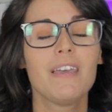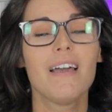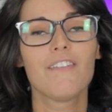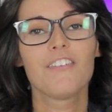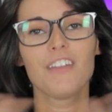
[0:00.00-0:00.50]
be
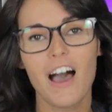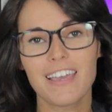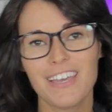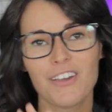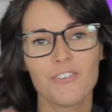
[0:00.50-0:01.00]

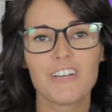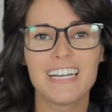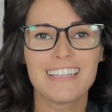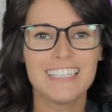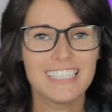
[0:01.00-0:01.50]
vlogging
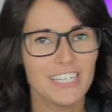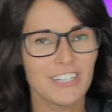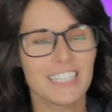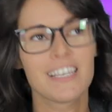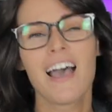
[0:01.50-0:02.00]
reading this
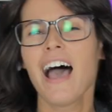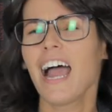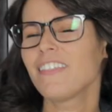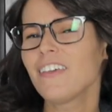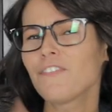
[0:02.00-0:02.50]
series.
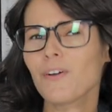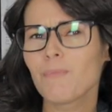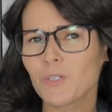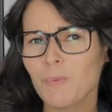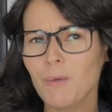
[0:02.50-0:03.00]
I think for
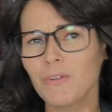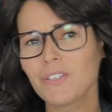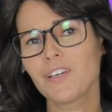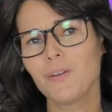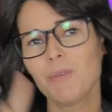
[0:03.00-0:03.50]
most people
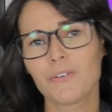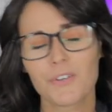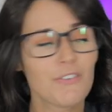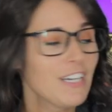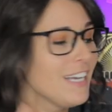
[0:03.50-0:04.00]
it's going to be a
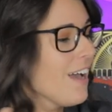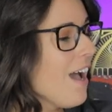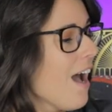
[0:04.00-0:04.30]
reread.